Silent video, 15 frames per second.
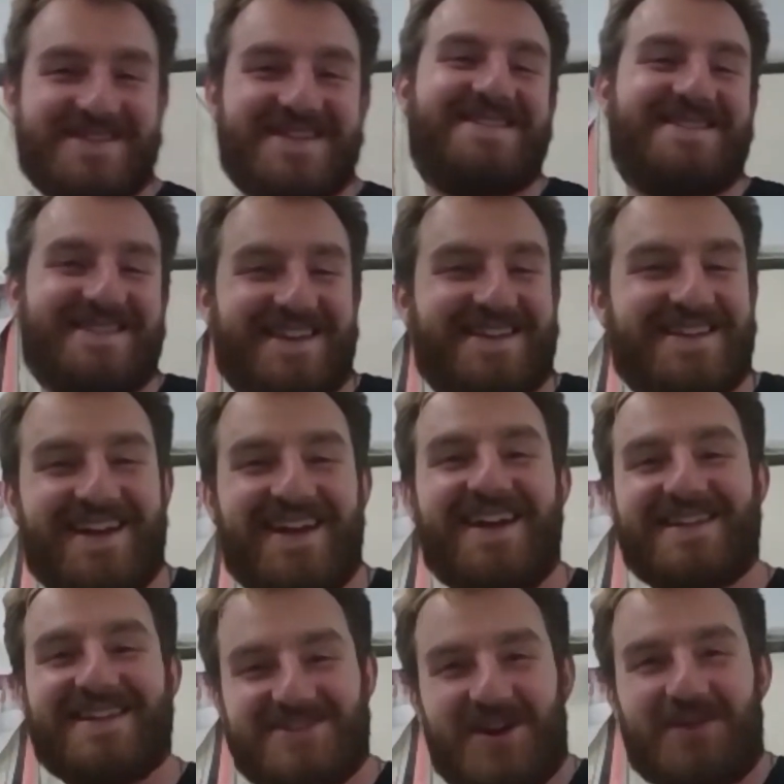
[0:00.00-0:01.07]
That's it
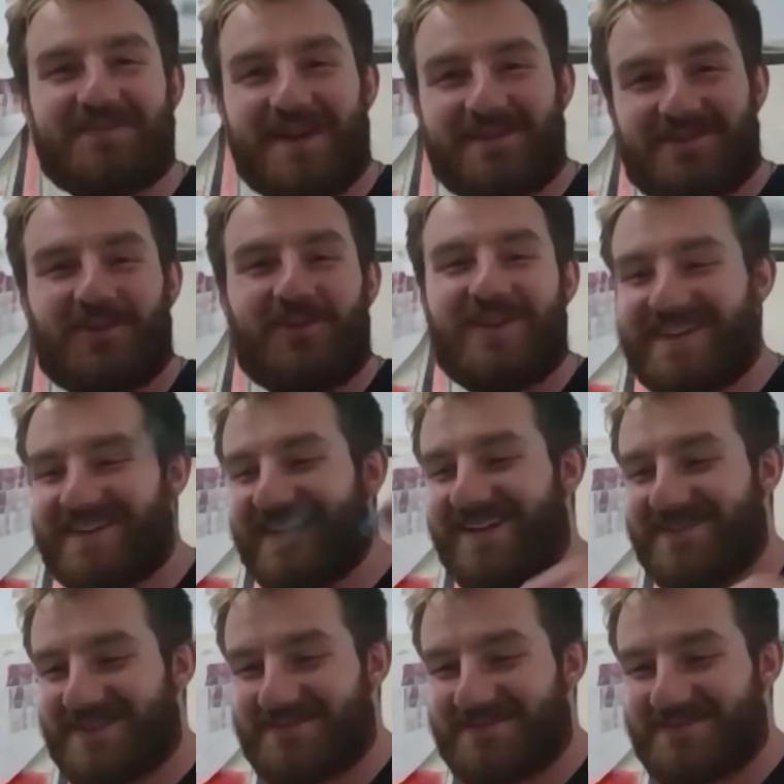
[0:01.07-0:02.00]
jumped up 20 times.